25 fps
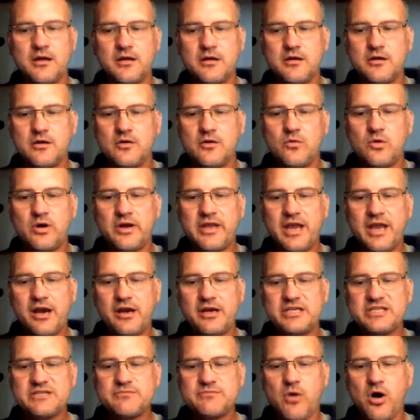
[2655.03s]
Well, Gary
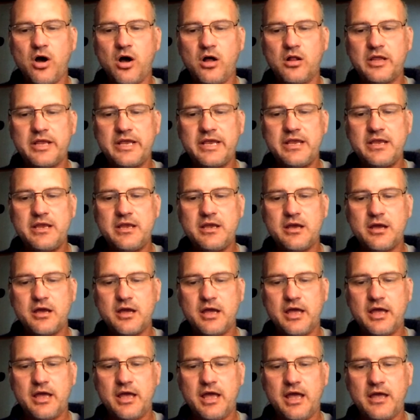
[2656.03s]
Smalley
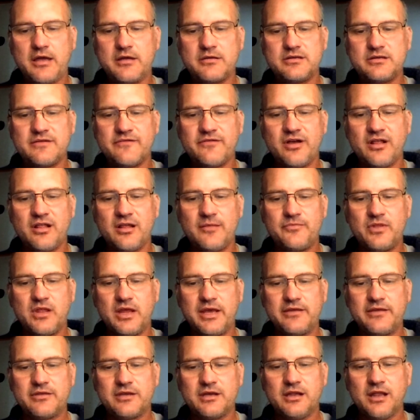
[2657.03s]
developed
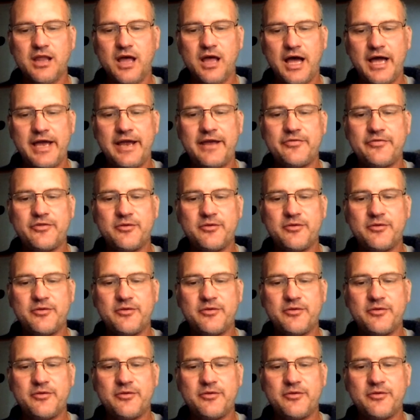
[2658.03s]
like the lion,